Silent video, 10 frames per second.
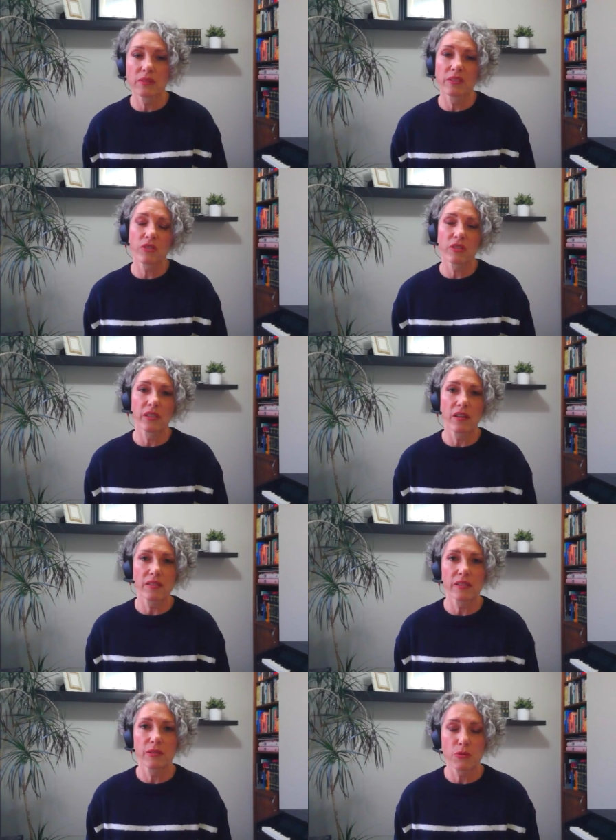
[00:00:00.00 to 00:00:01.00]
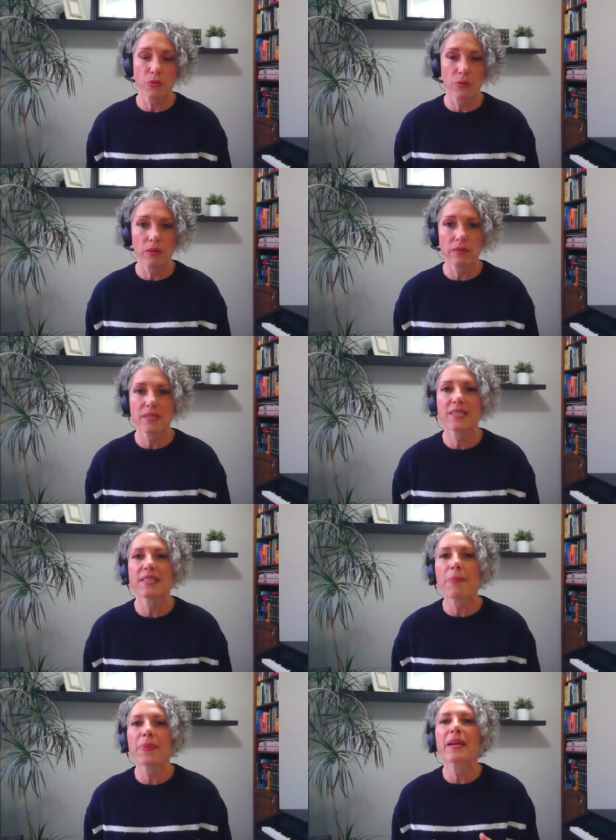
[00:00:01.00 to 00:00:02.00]
usually loss of control,
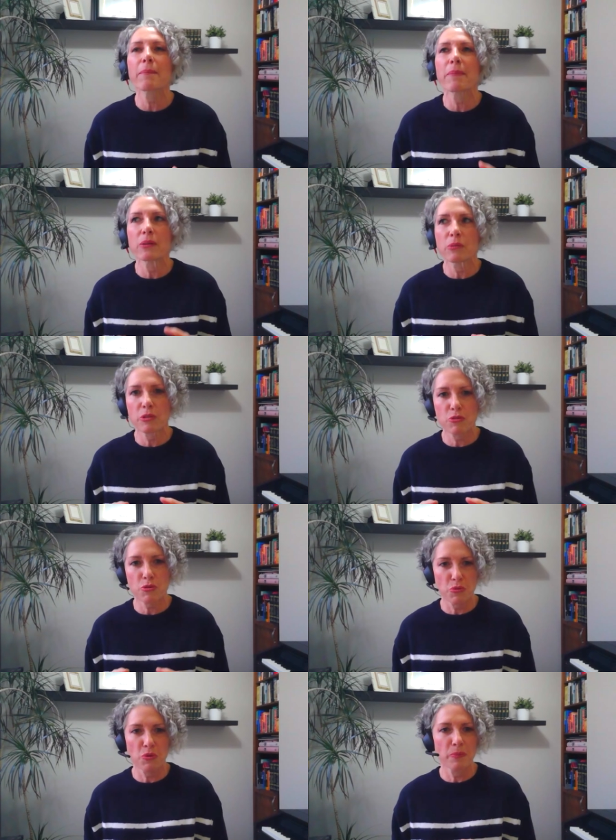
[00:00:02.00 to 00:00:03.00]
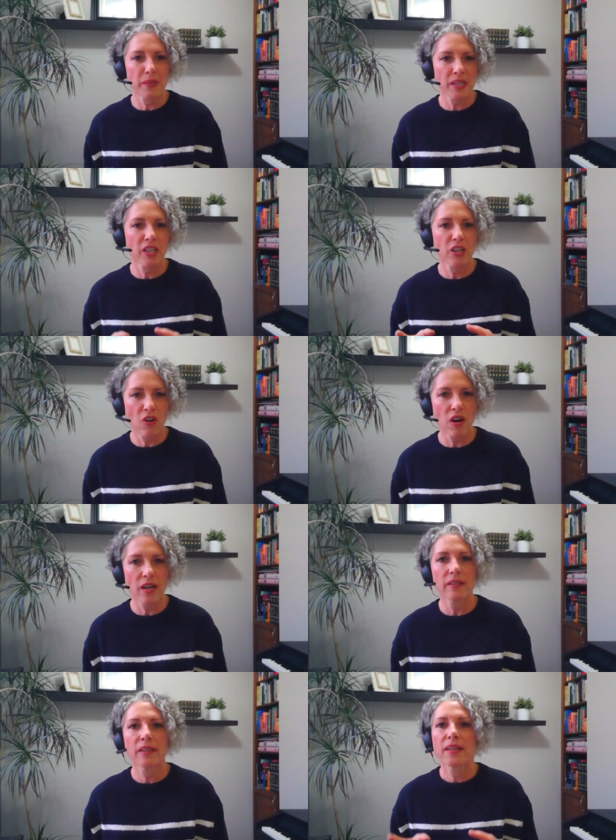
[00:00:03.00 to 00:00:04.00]
something about control being
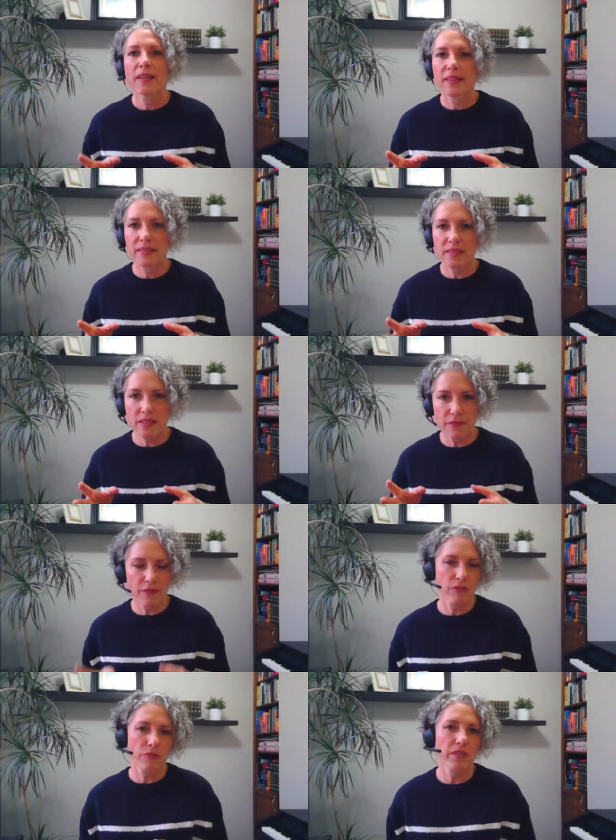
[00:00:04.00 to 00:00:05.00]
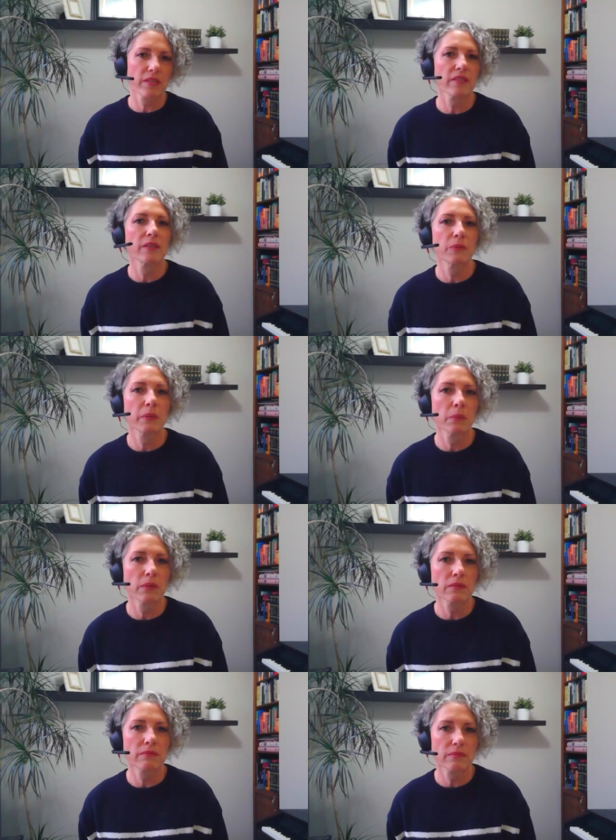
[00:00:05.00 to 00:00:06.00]
gone is the first reason that we
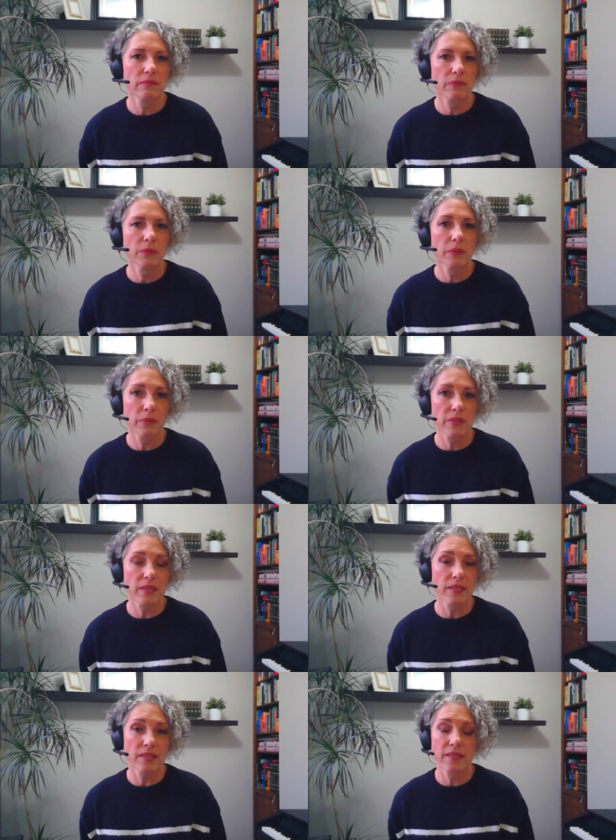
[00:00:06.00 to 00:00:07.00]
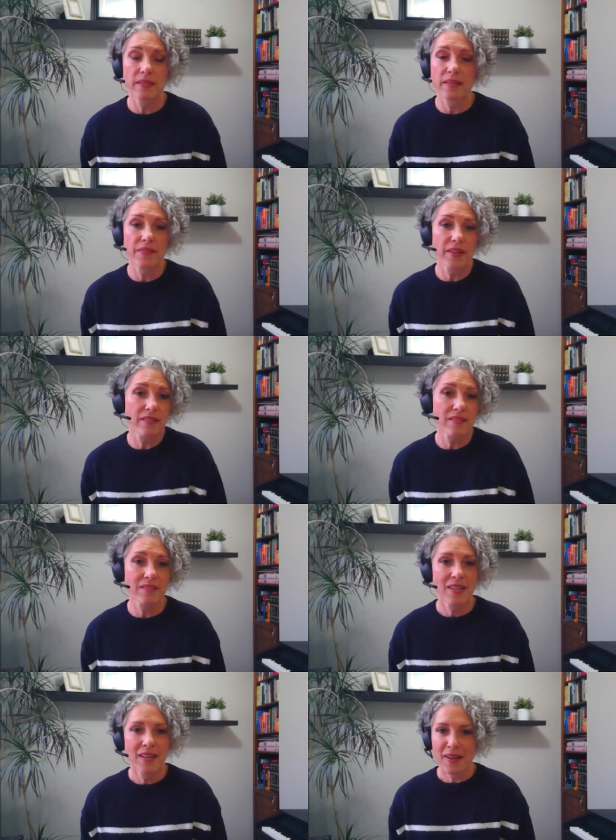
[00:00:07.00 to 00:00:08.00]
will resist. And that's,
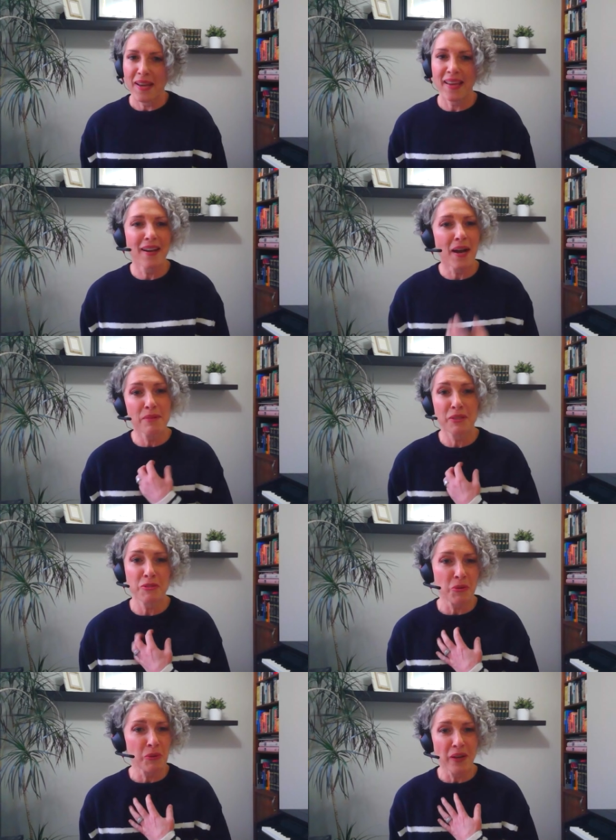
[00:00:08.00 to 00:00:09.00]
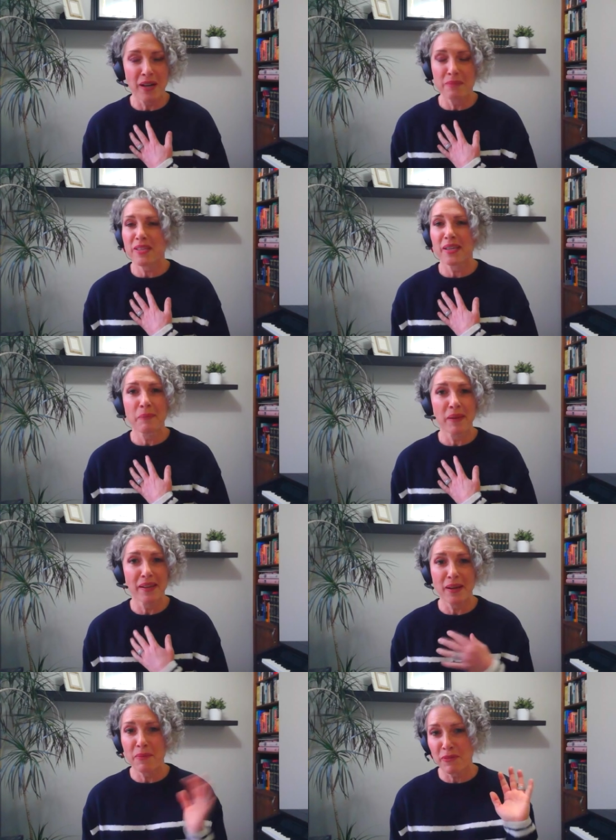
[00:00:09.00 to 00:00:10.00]
hey, I'm a controller, I'm type A,
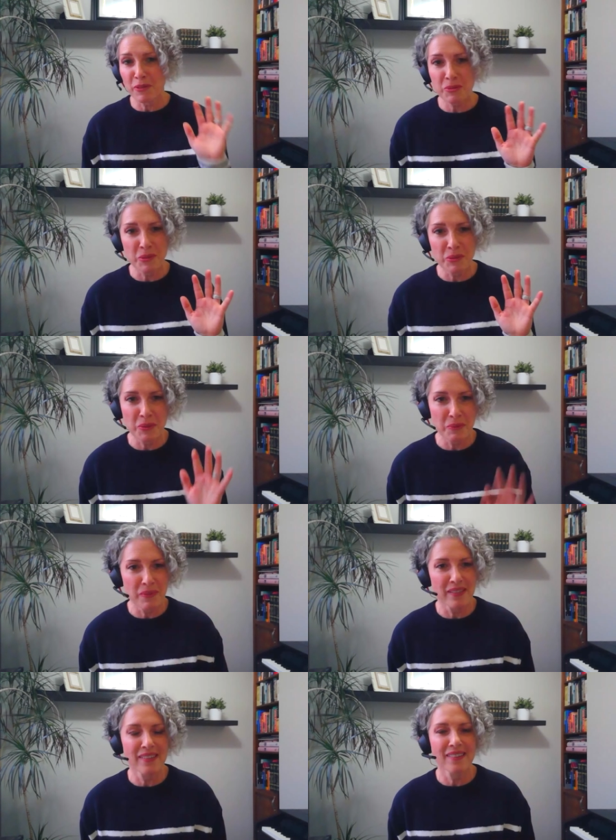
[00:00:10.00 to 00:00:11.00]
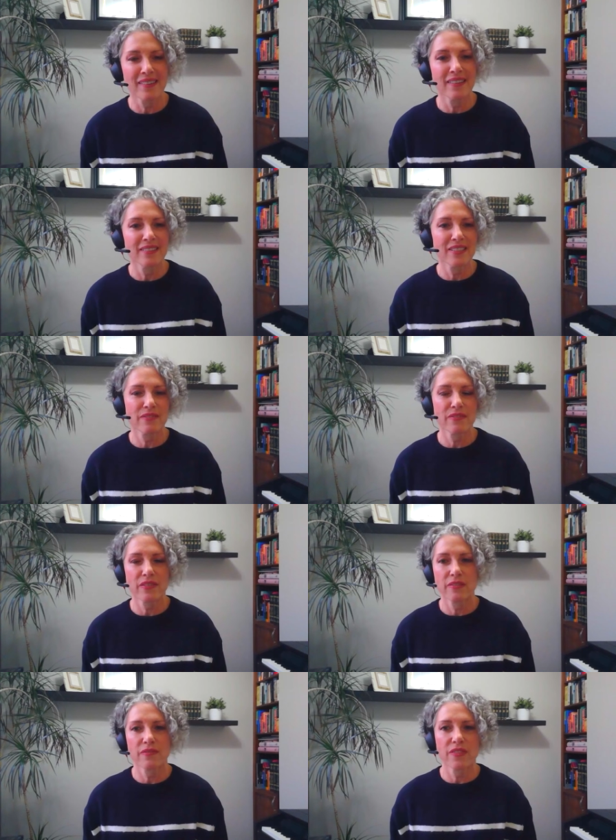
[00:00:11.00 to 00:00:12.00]
I'm the first one to admit it. And if
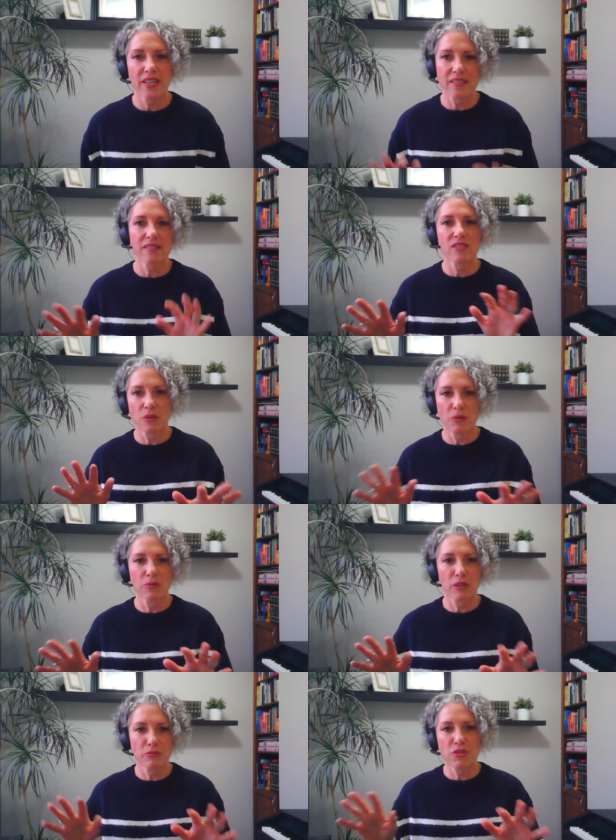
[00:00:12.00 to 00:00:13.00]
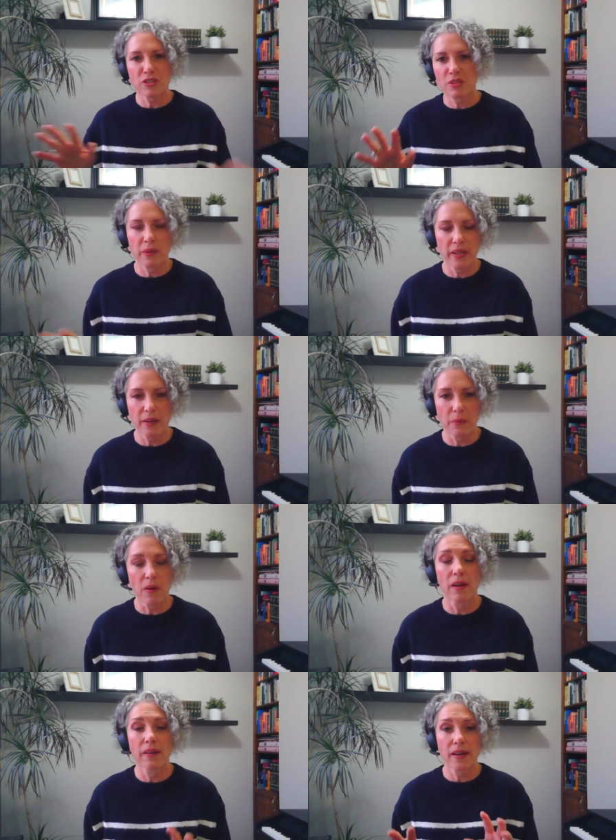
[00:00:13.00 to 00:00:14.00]
things don't go just the way I
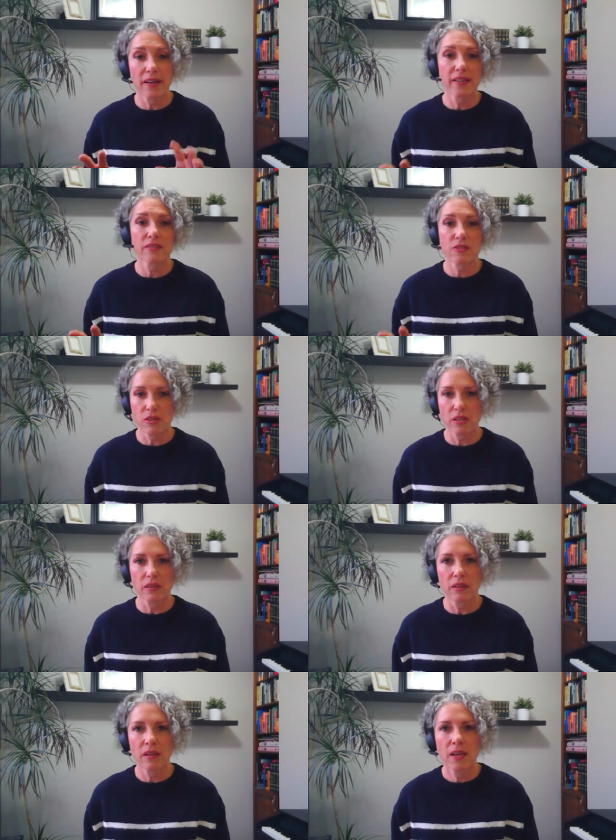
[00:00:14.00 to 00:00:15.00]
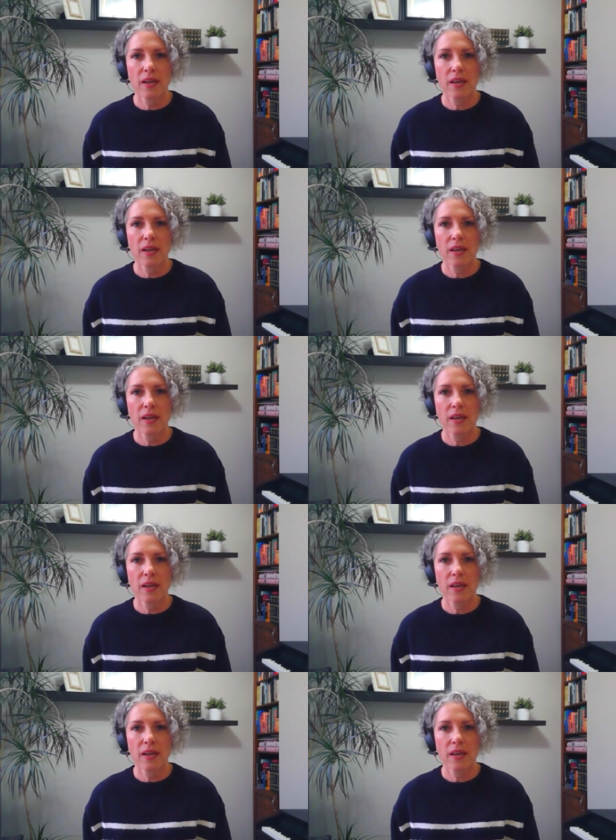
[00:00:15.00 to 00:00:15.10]
want, I struggle.